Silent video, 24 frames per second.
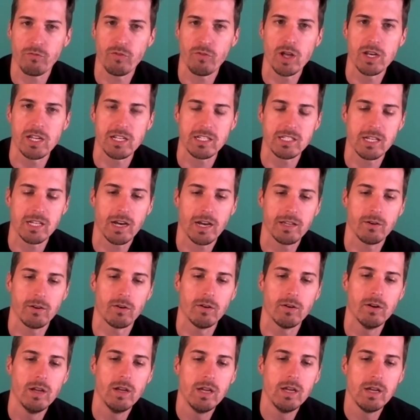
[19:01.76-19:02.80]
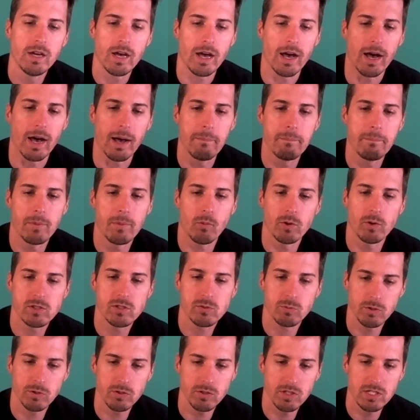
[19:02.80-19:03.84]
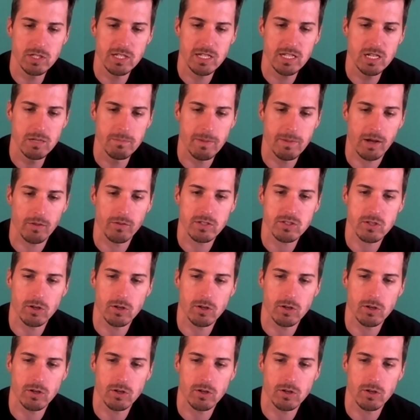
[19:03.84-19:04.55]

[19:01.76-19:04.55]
funny title. But what's really neat about this